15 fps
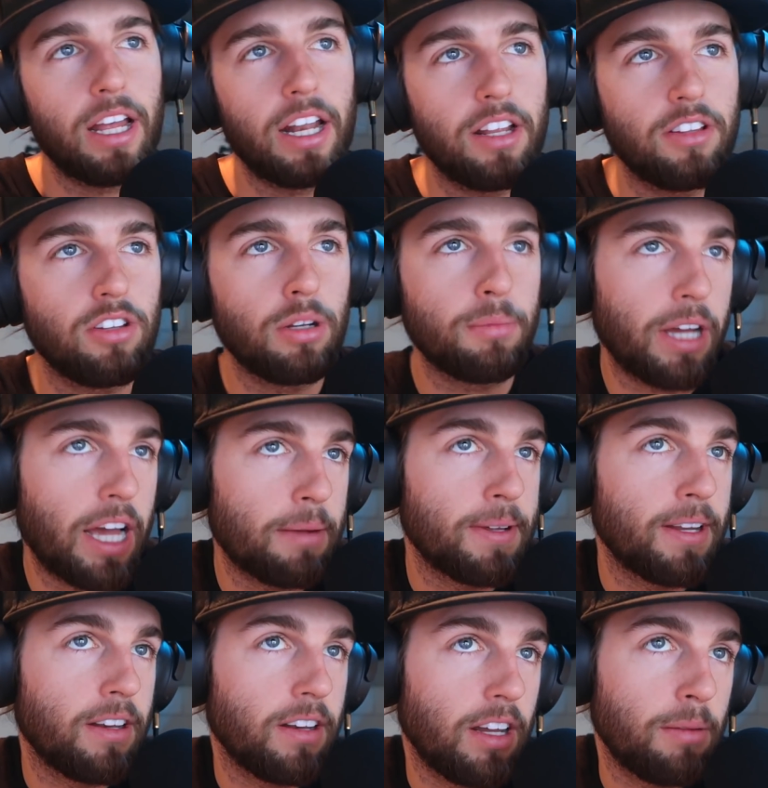NA tuned by
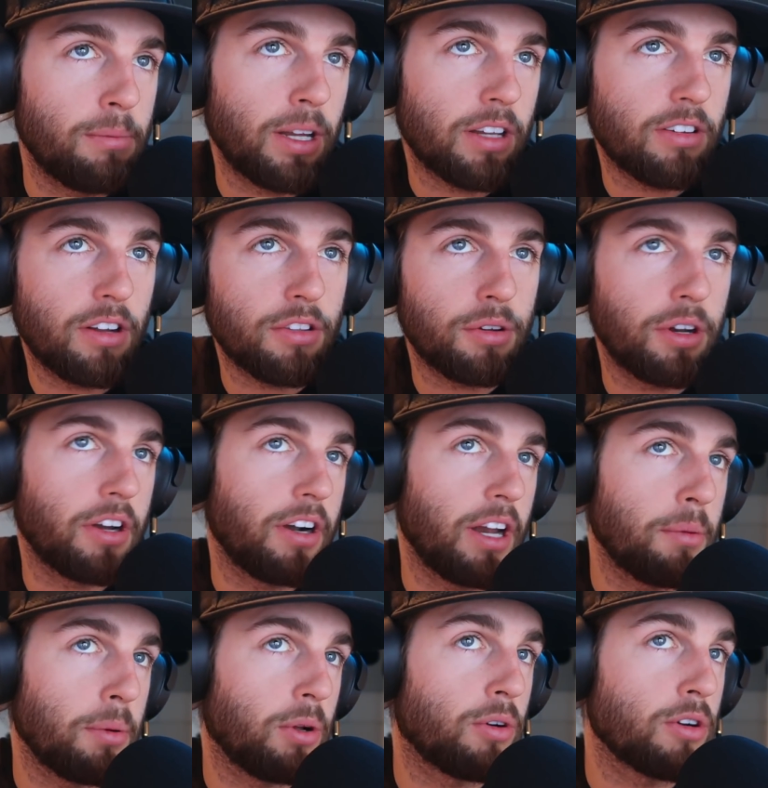Admin. It makes around
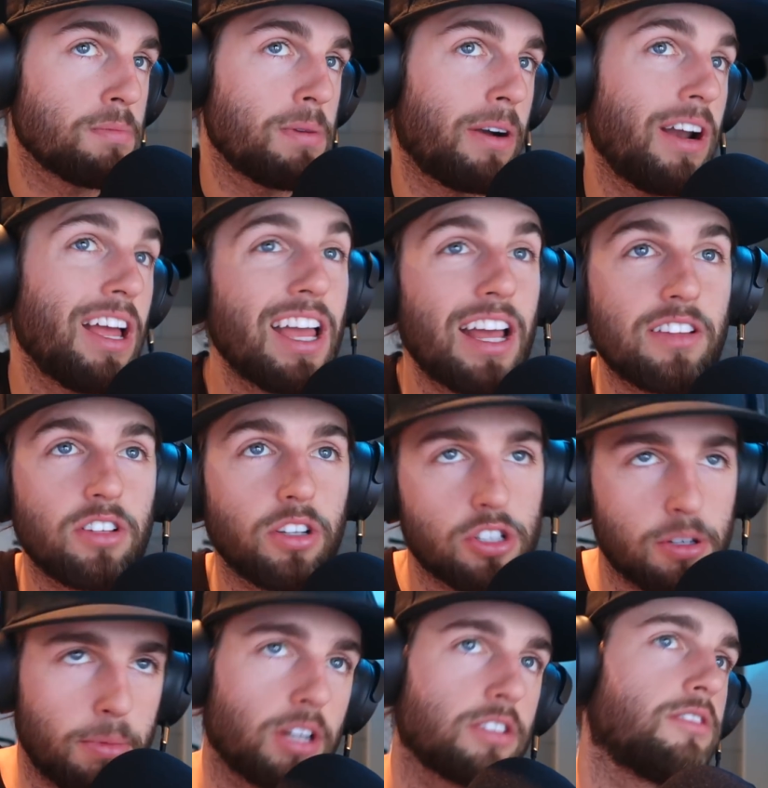308 wheel horsepower. It's still a
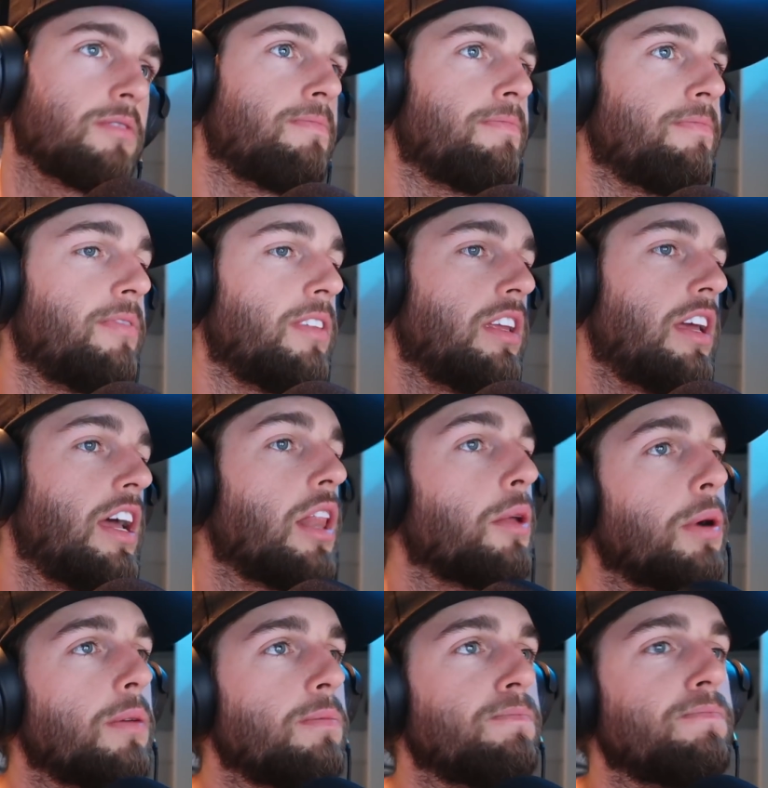shitbox.
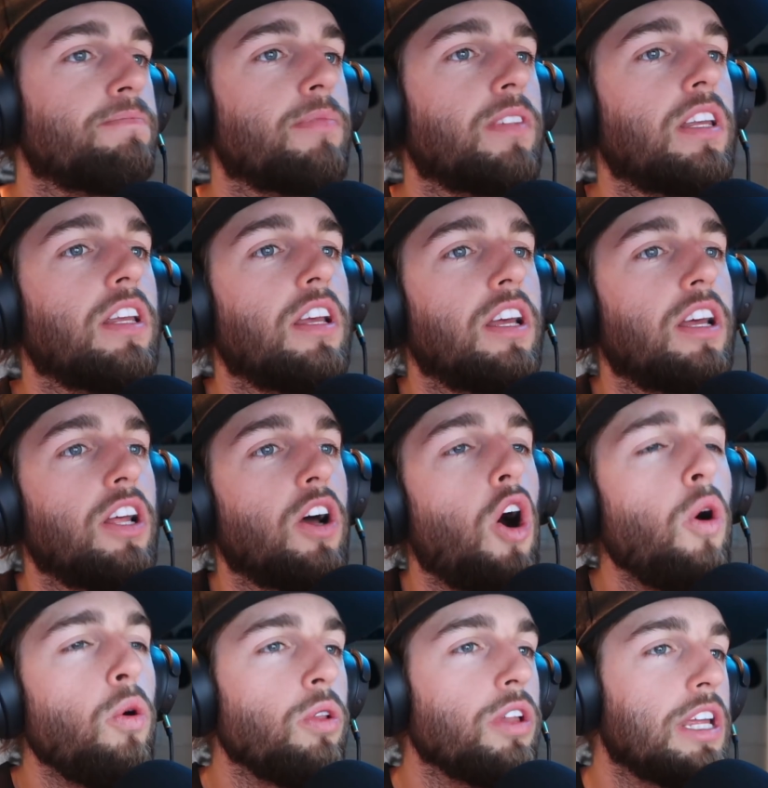LOL.
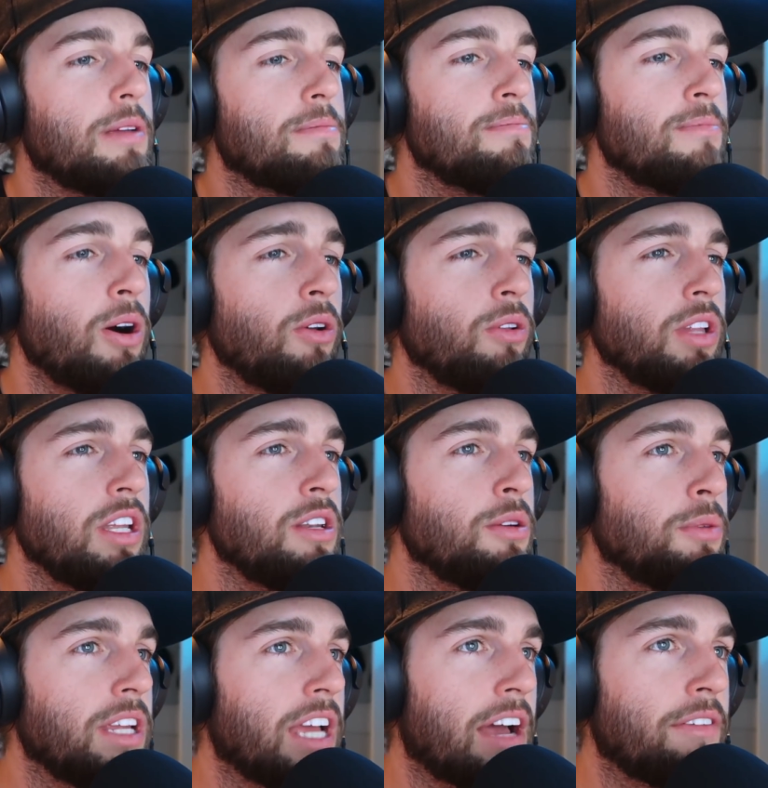Holy moly, do
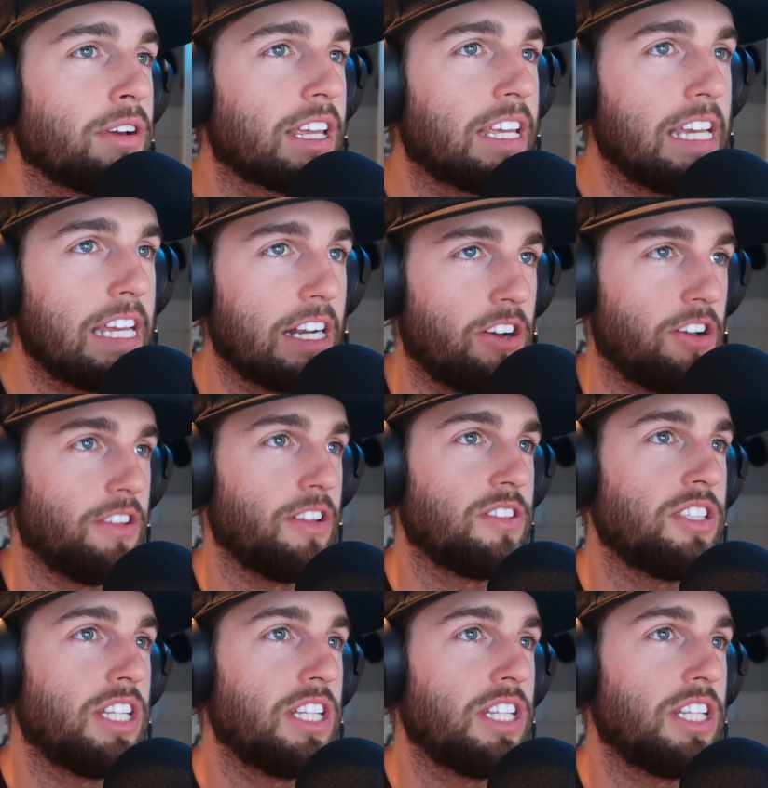we have a kit on this